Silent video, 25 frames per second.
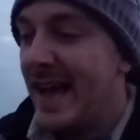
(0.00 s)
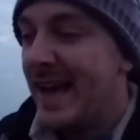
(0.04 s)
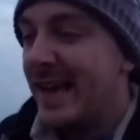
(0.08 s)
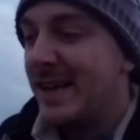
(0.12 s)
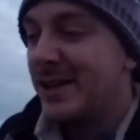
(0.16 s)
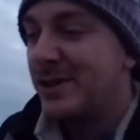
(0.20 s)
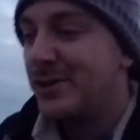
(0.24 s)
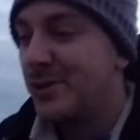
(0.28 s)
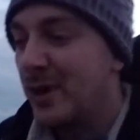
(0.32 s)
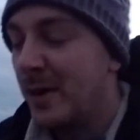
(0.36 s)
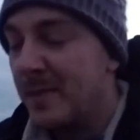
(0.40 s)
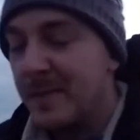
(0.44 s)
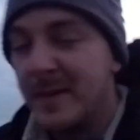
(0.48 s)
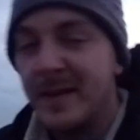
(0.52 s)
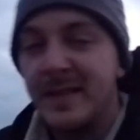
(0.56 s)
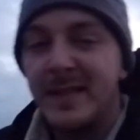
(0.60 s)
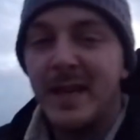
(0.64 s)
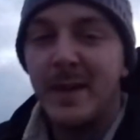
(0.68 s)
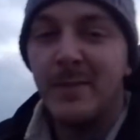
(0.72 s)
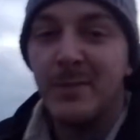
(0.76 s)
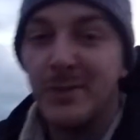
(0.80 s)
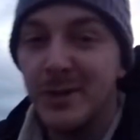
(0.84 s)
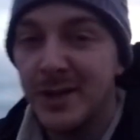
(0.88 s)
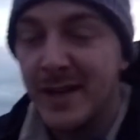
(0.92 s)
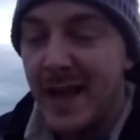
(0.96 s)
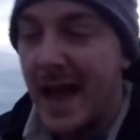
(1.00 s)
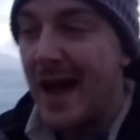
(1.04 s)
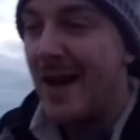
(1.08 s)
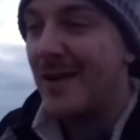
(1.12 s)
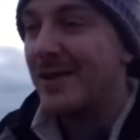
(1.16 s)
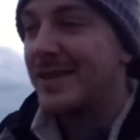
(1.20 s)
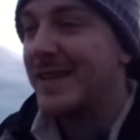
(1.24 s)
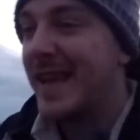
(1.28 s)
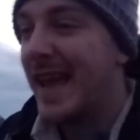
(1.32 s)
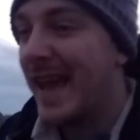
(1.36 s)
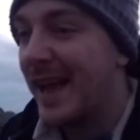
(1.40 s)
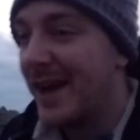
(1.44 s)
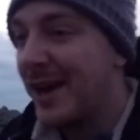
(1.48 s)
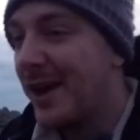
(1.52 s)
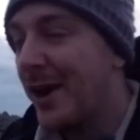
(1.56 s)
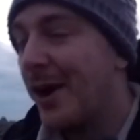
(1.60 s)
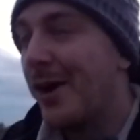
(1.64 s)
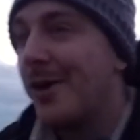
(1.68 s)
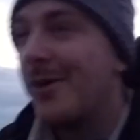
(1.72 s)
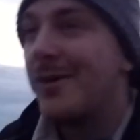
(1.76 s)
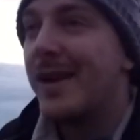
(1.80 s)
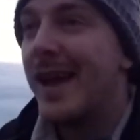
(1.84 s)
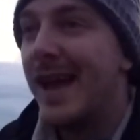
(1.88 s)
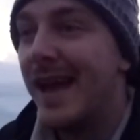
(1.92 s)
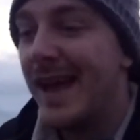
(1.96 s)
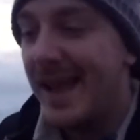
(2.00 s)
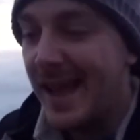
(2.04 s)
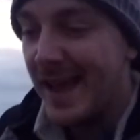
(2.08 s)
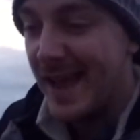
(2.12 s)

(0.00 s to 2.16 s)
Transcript: It's dropped in temperature now, it's getting cold.